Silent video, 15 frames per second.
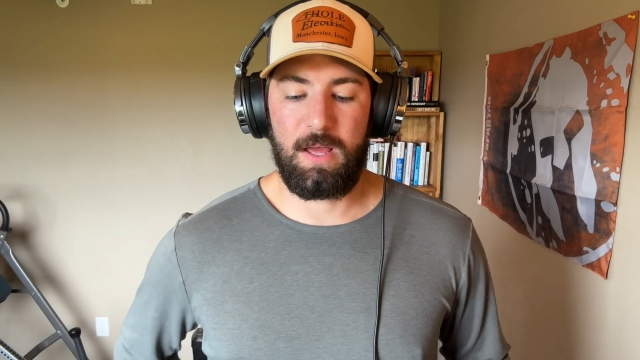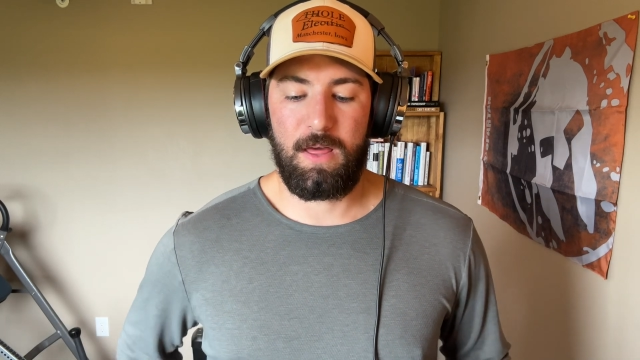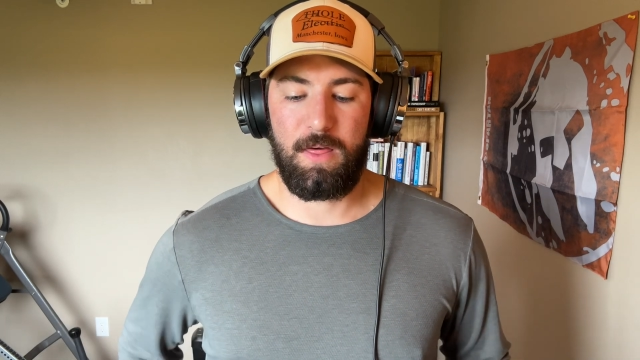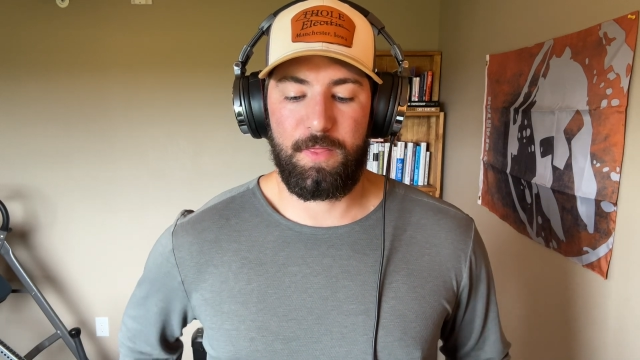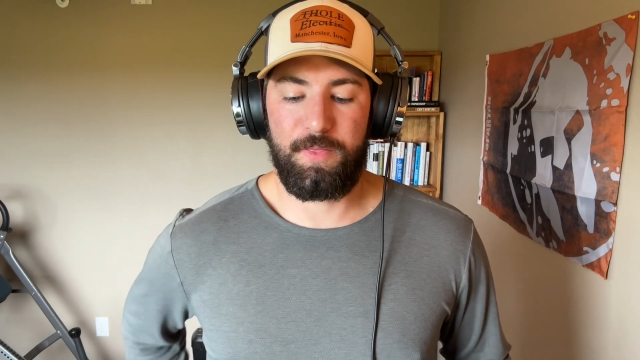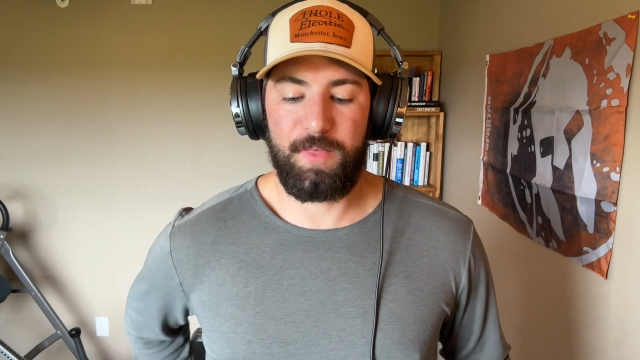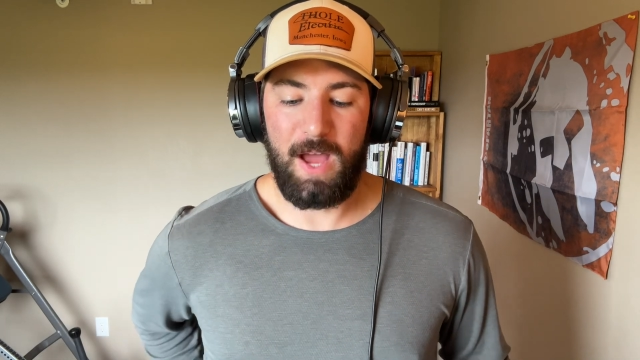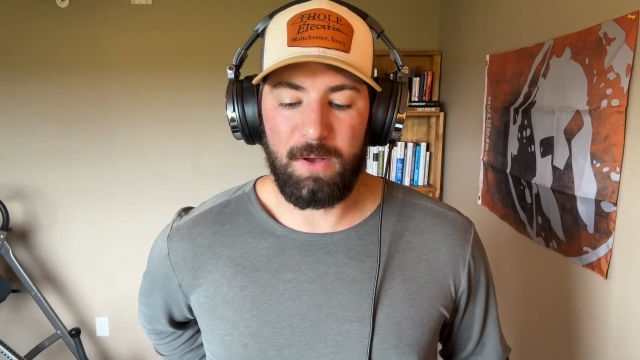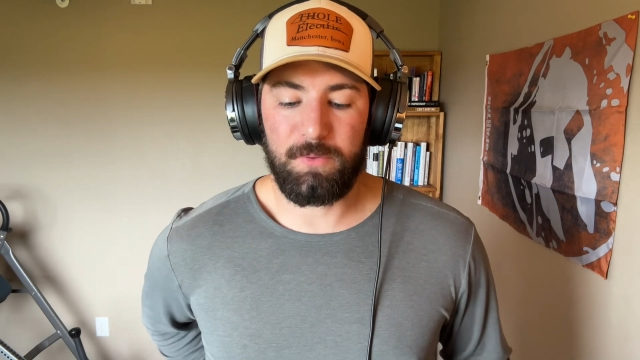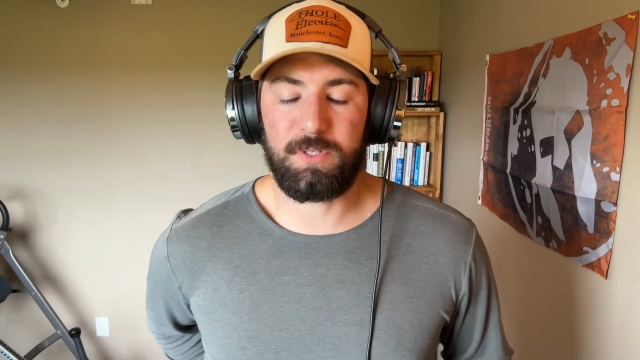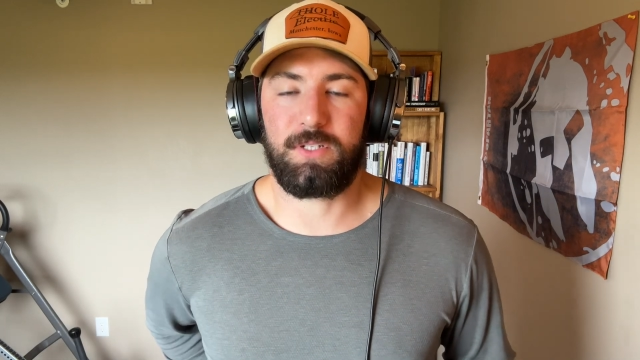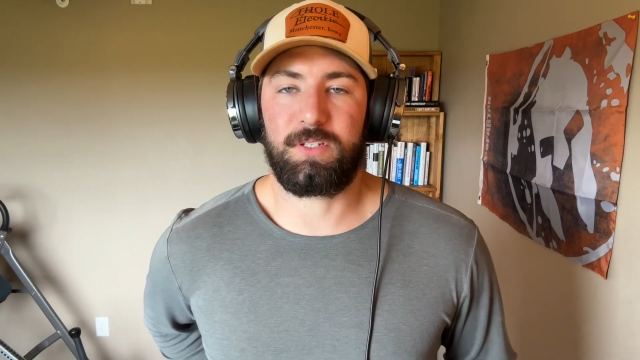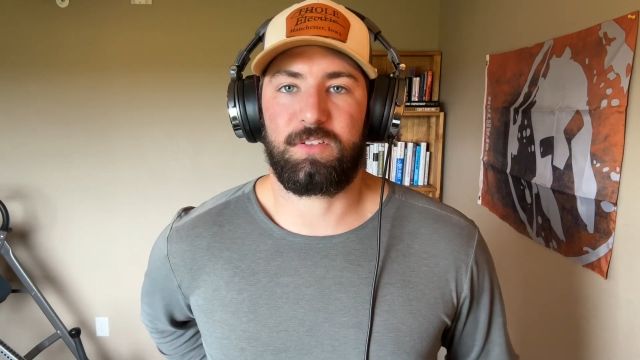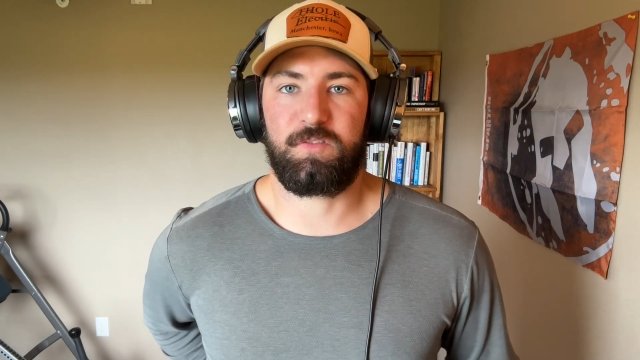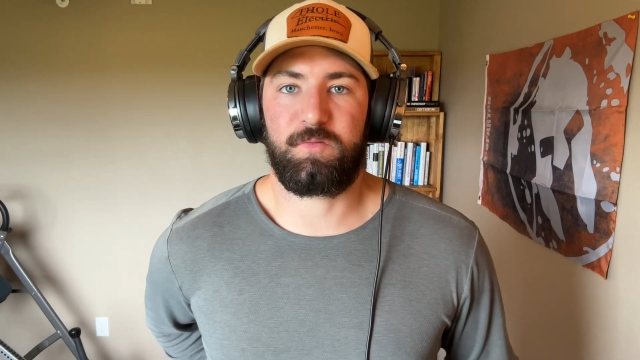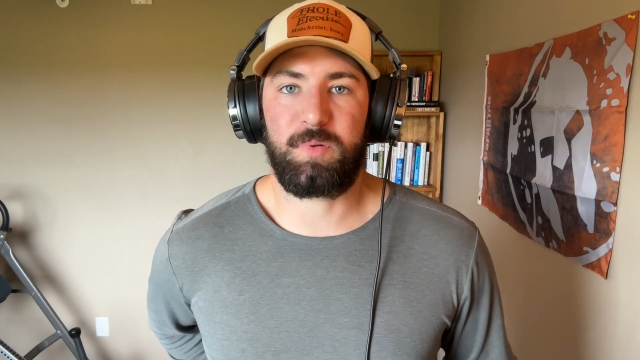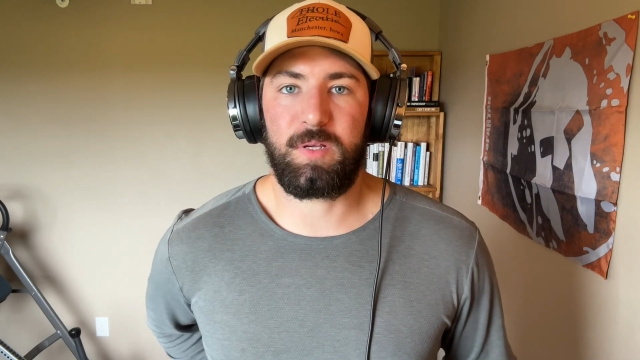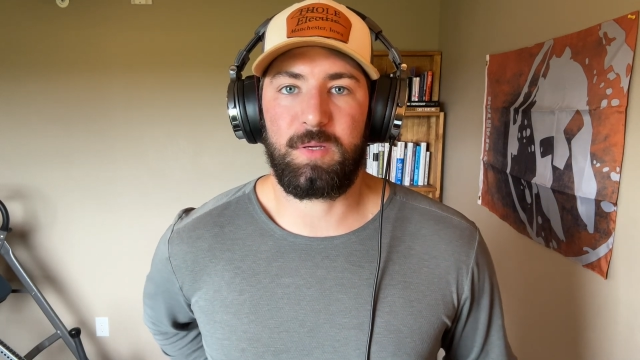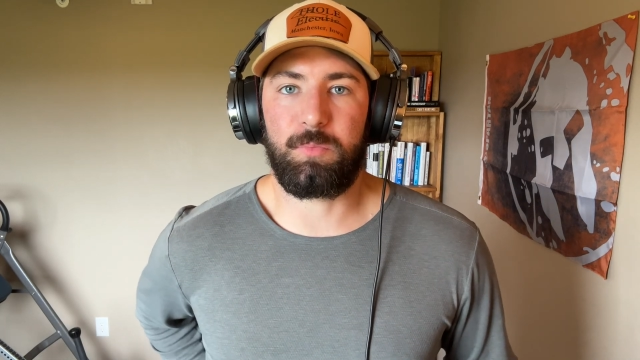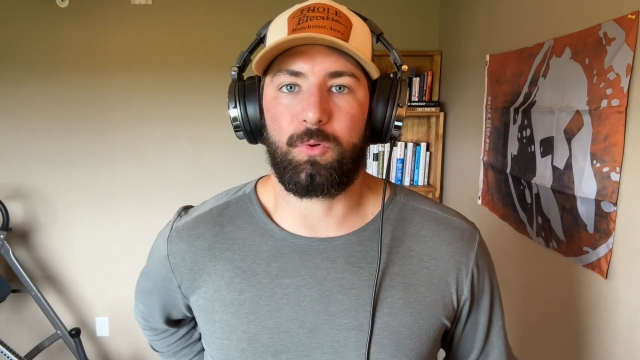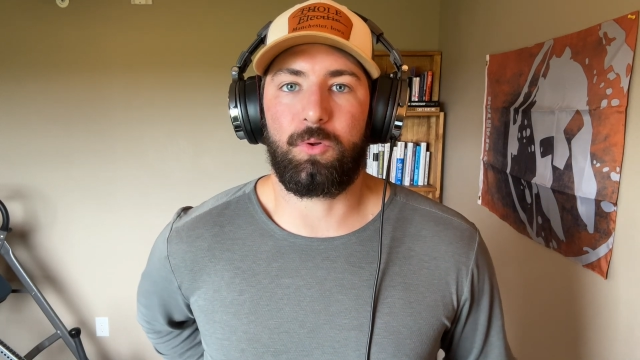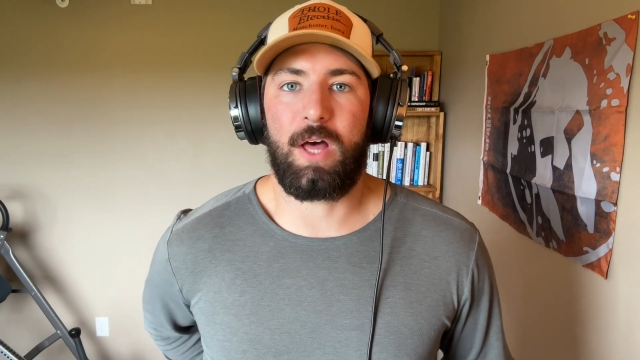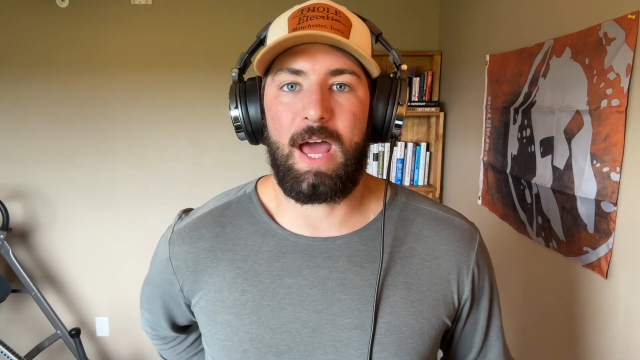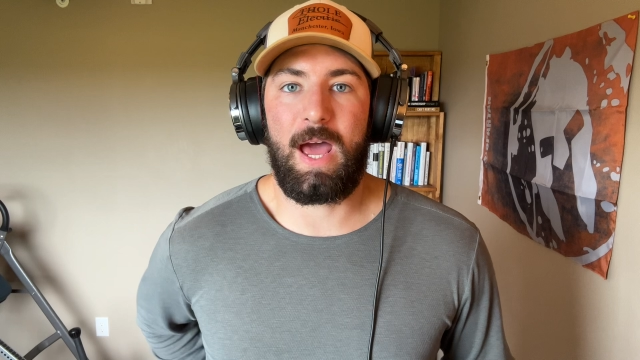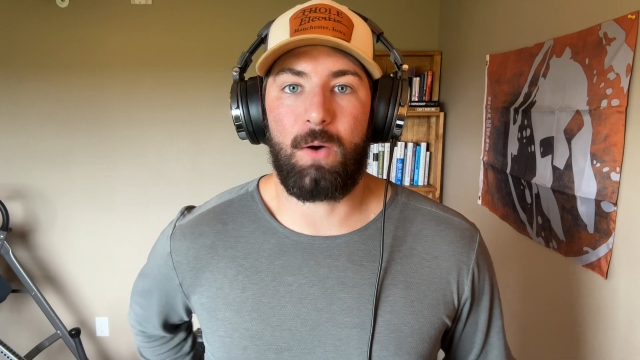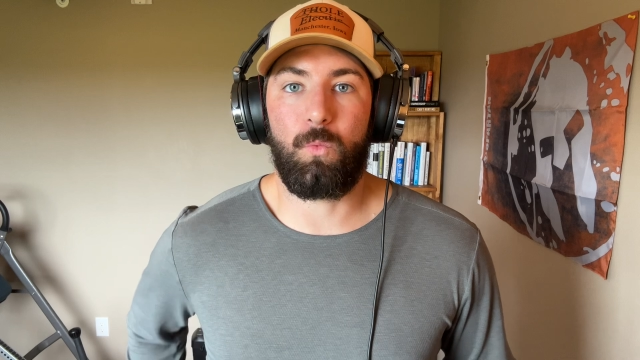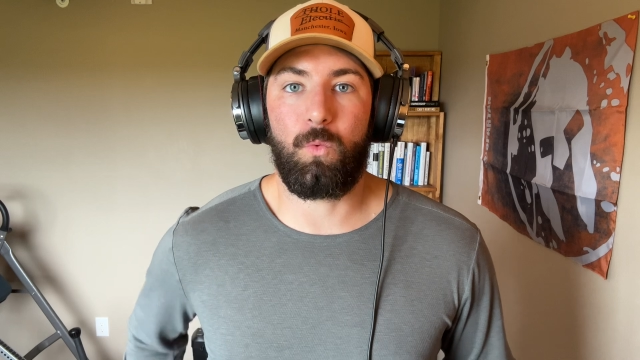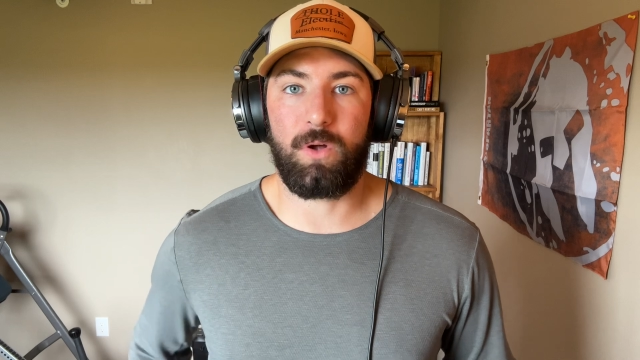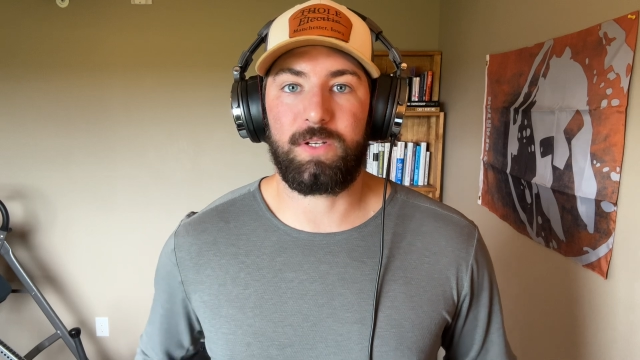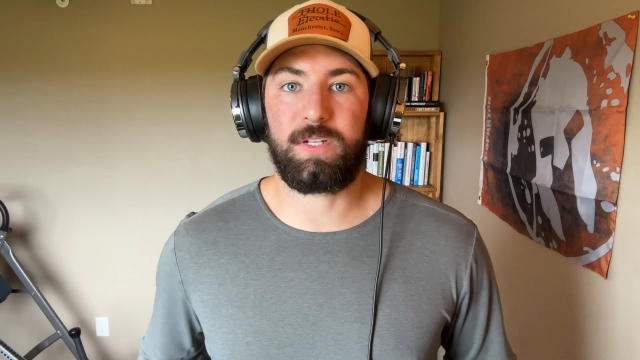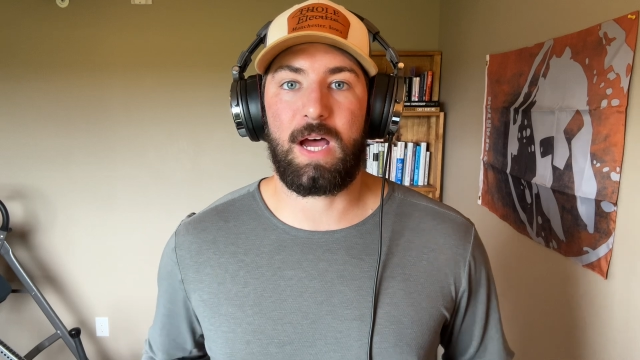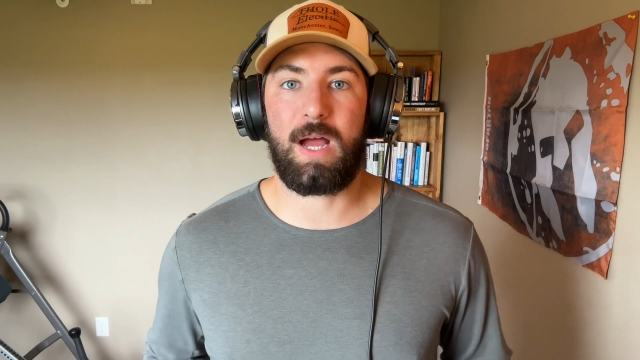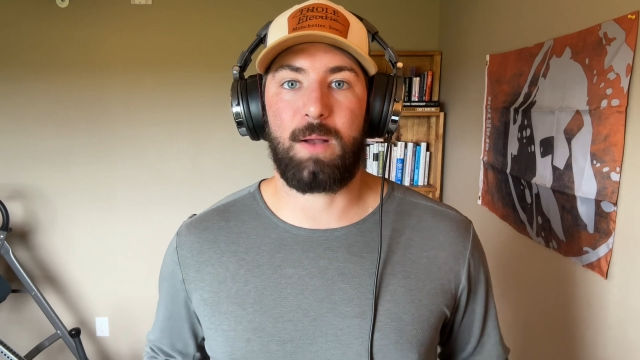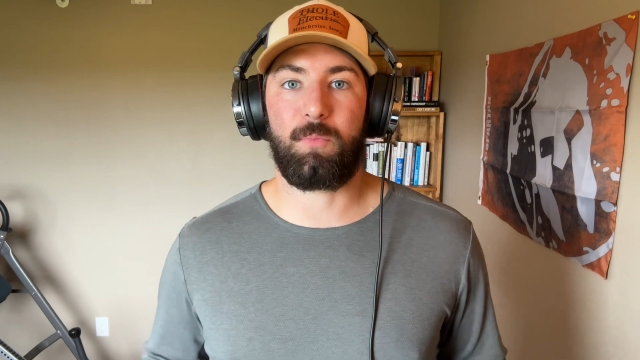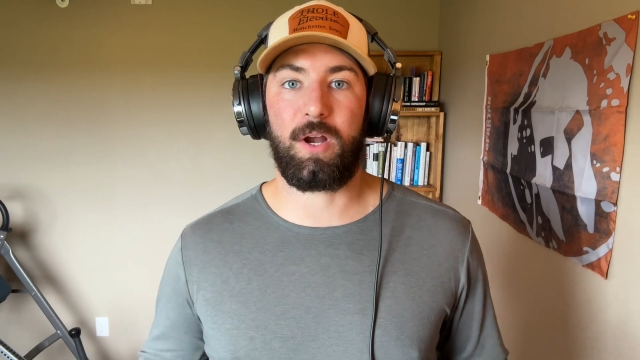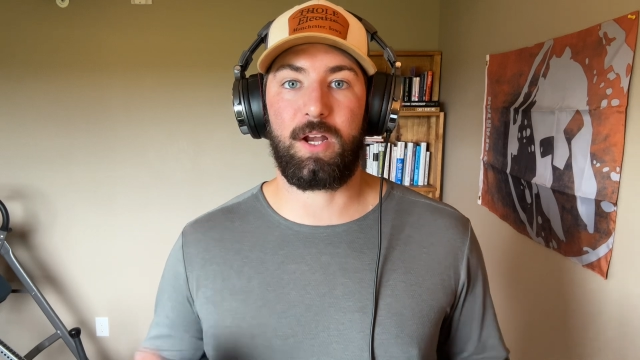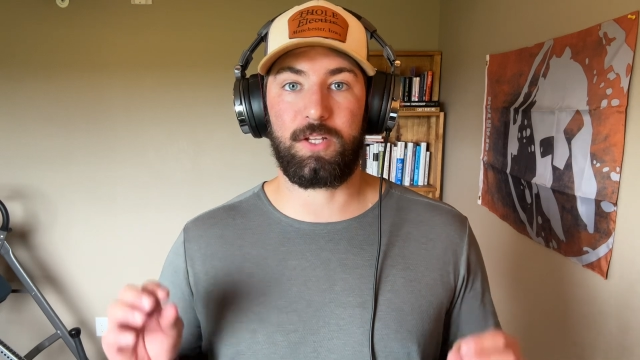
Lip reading: thousands of people at one time, right?